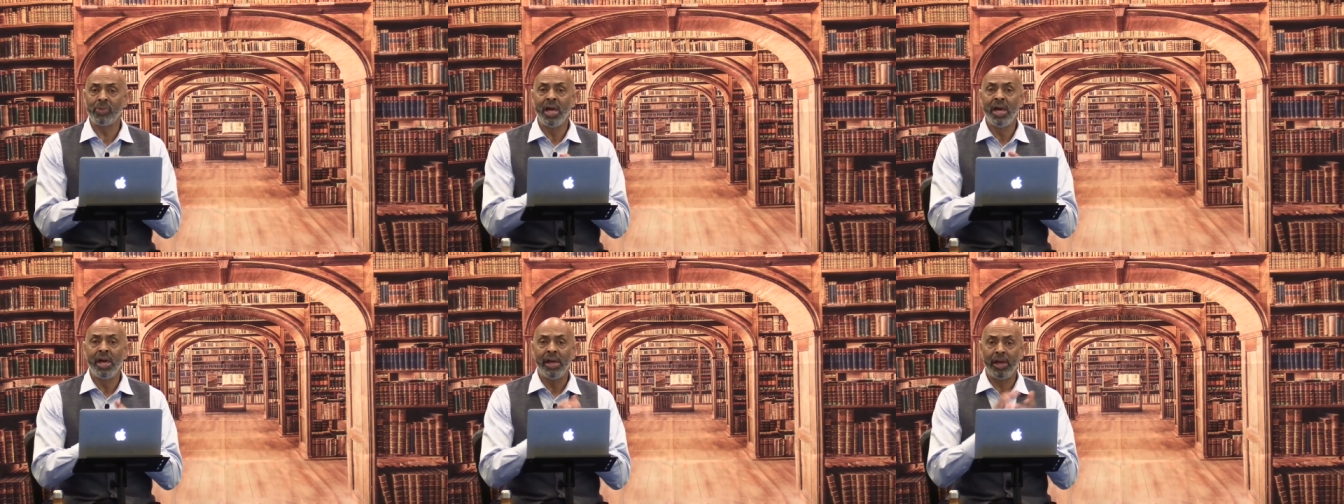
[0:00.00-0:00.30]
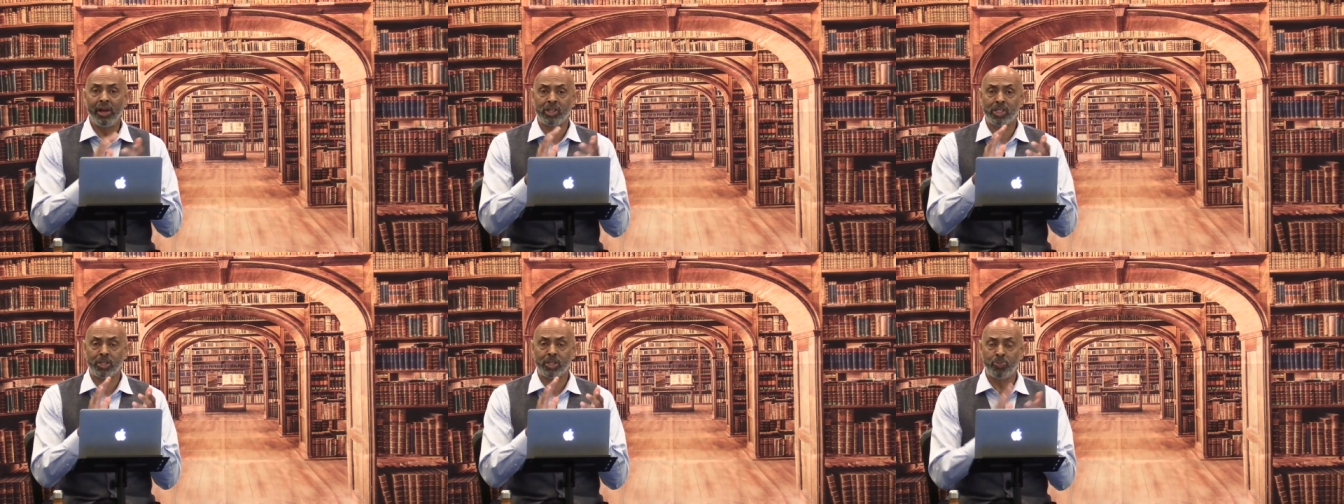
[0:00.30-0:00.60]

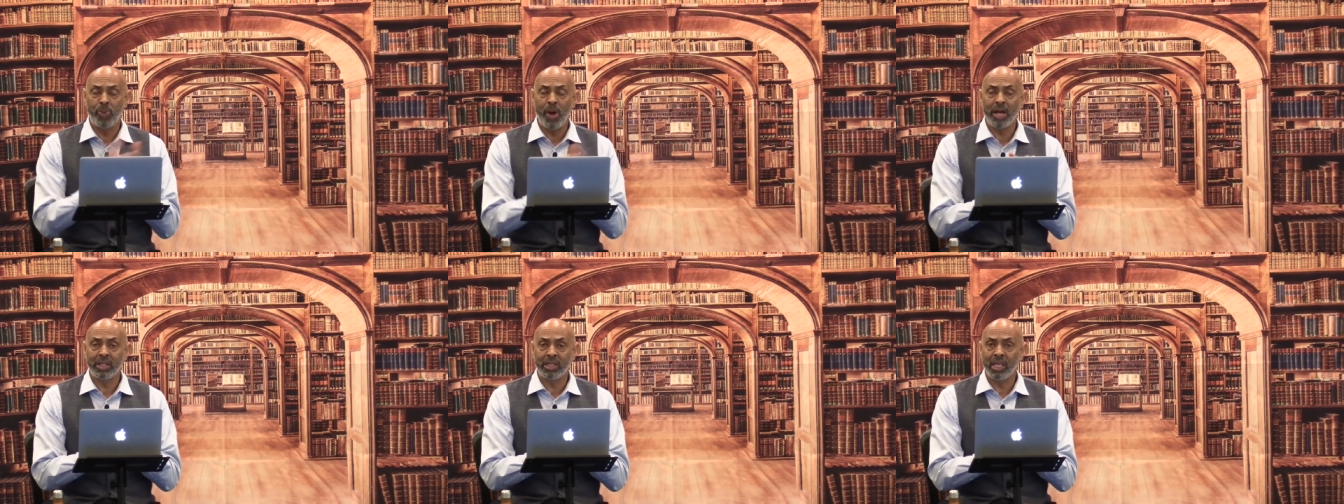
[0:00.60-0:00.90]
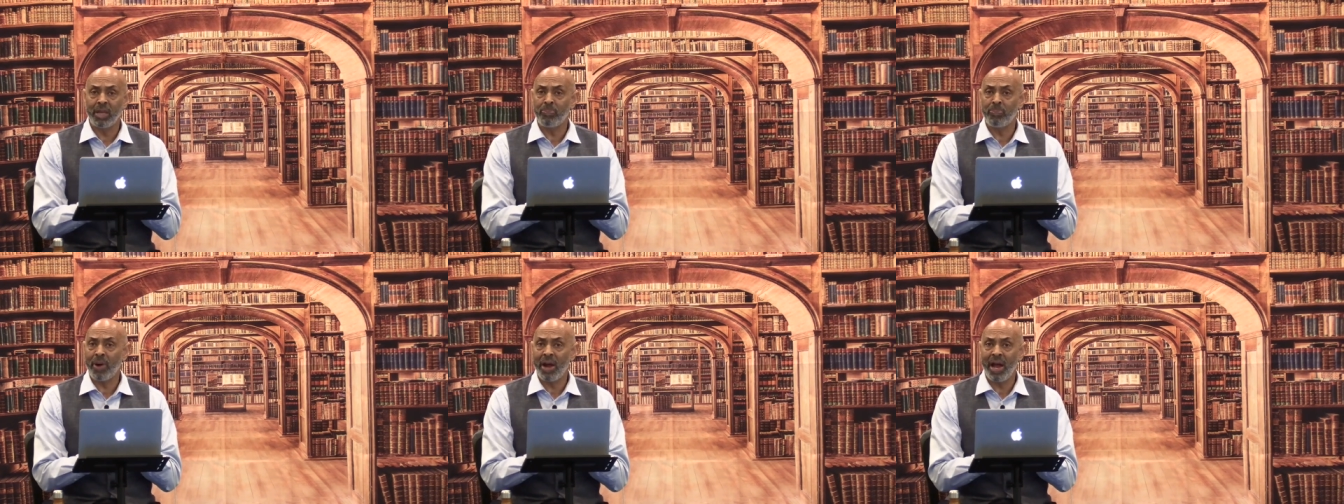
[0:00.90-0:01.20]
expecting
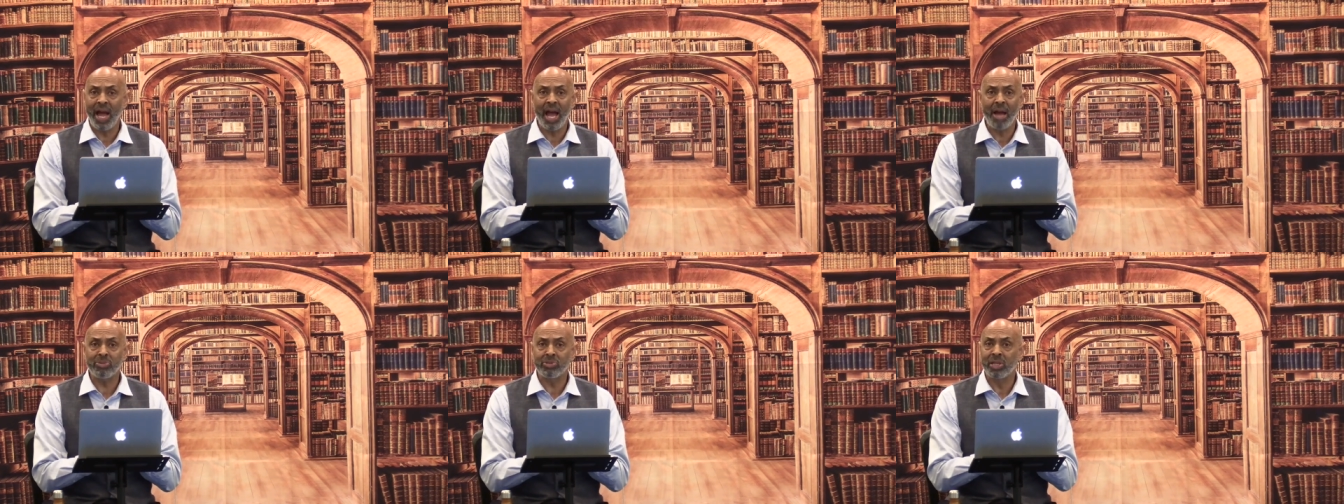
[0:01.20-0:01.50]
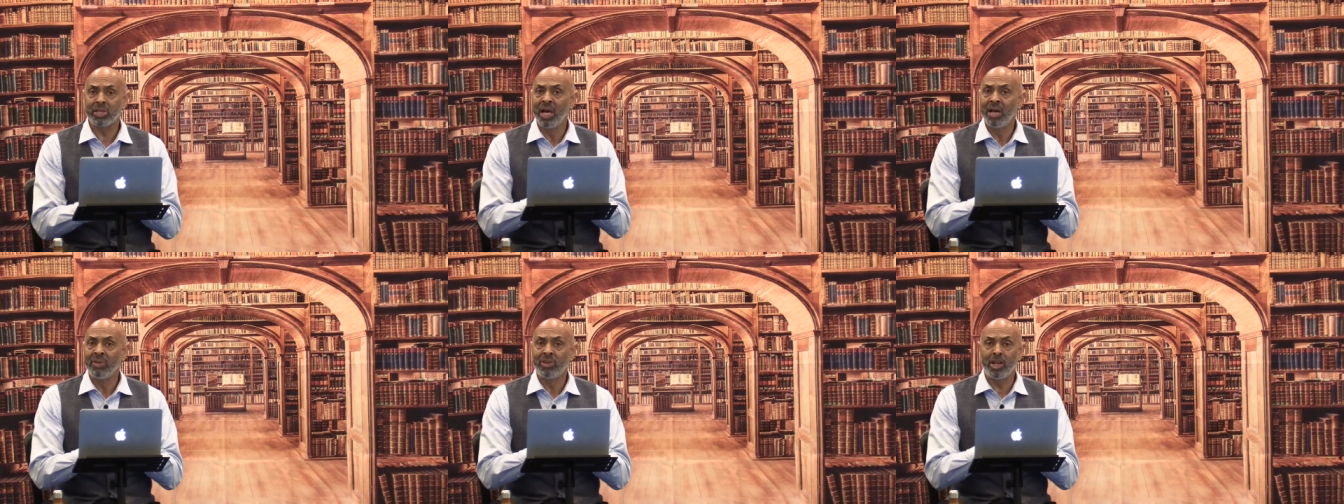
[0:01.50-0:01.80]
perhaps
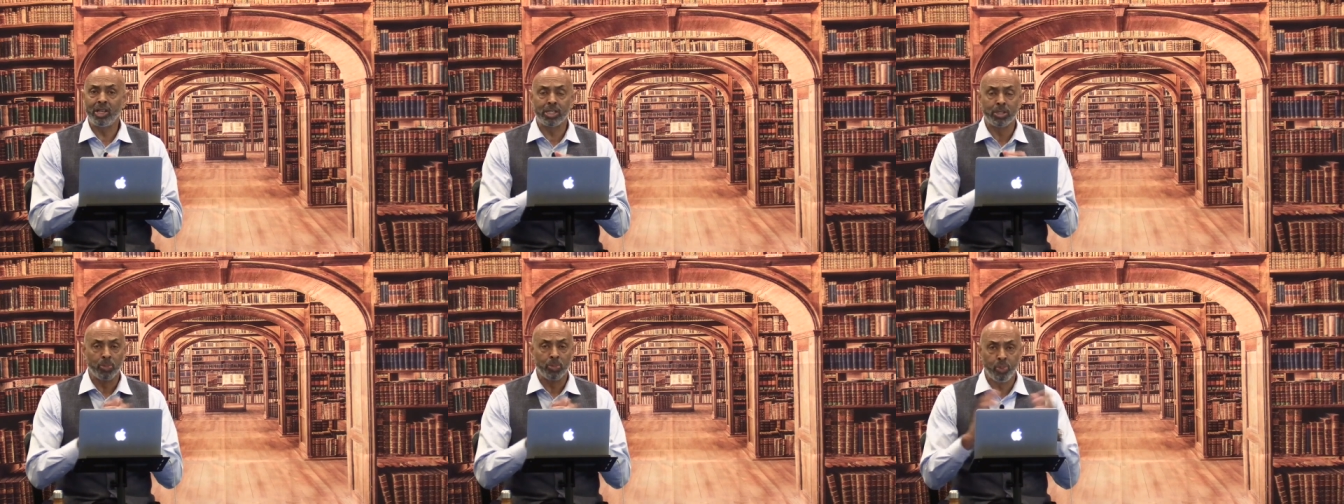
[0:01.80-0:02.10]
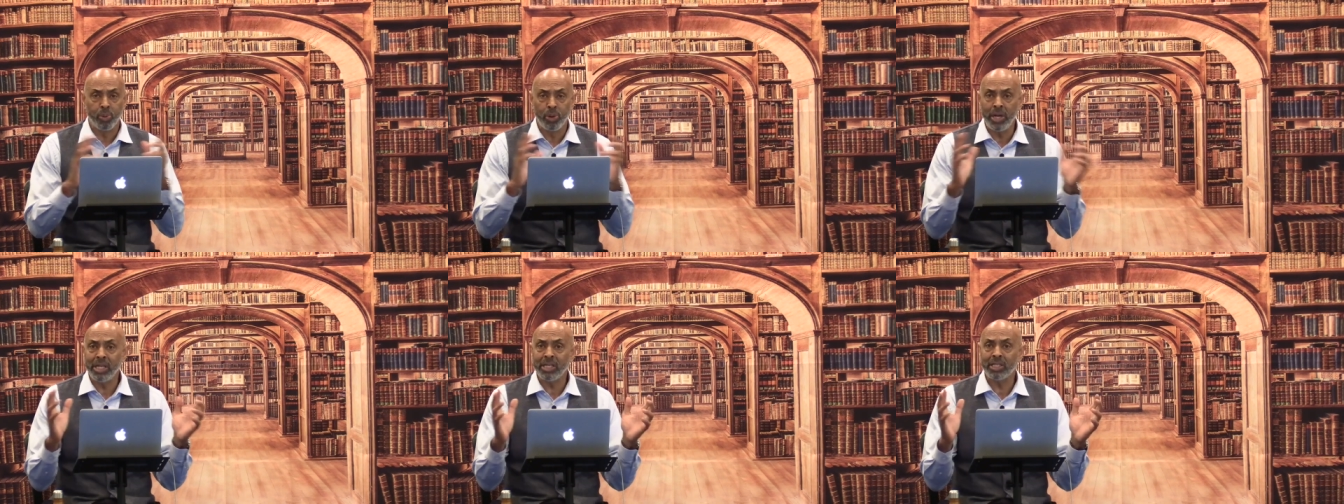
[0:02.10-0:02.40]
that his
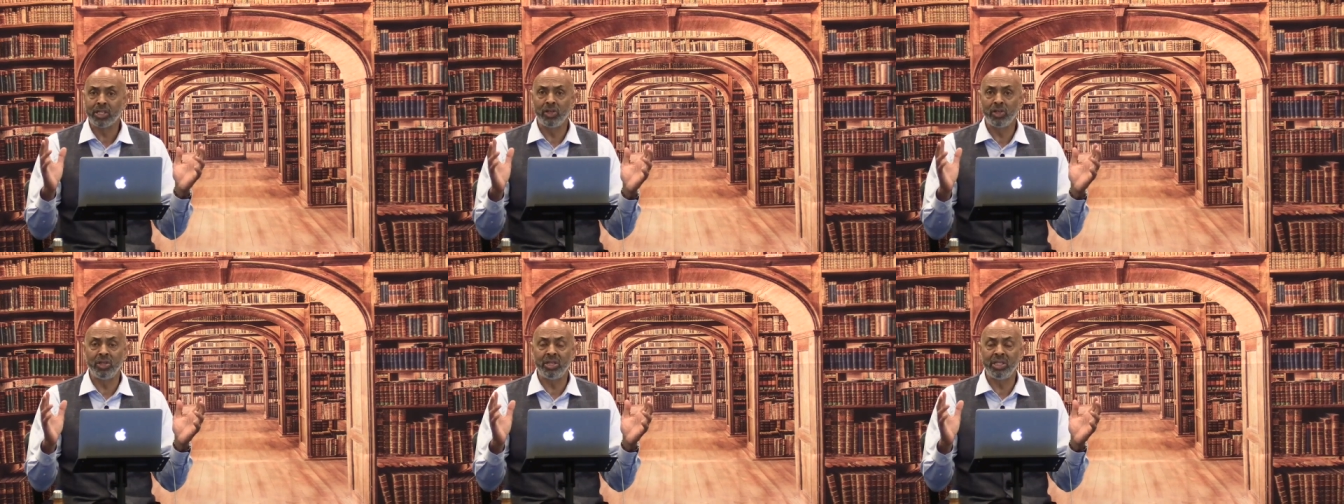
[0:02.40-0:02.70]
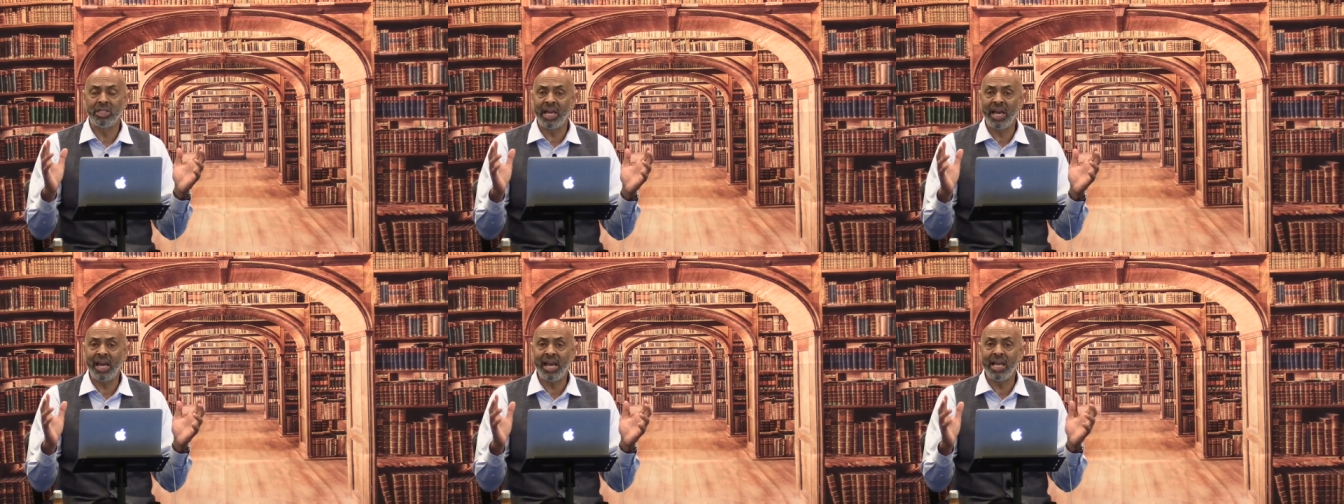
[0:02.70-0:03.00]
priesthood
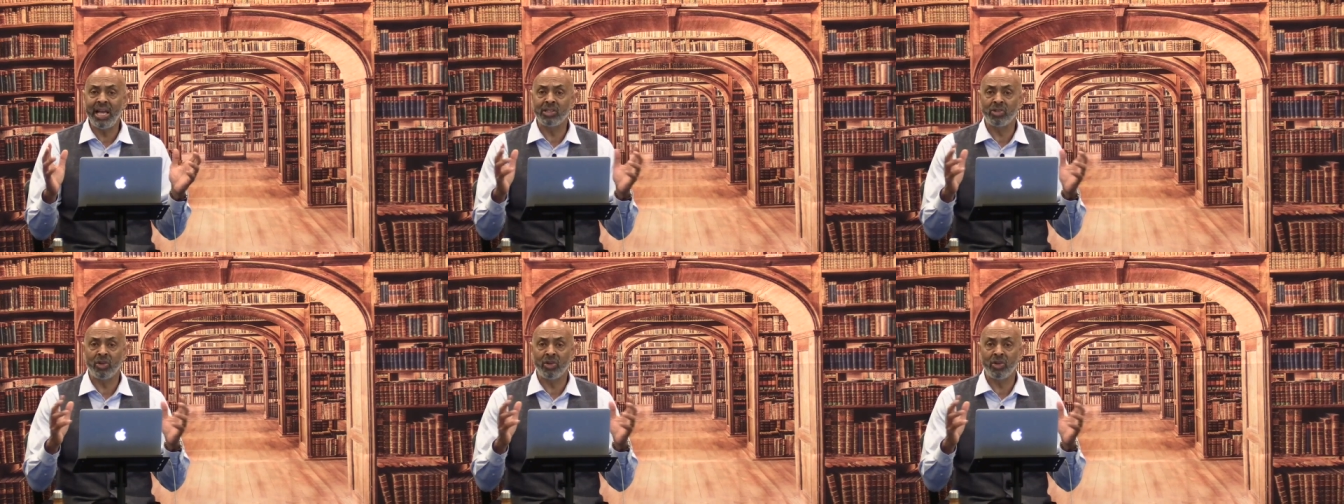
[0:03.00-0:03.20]
days or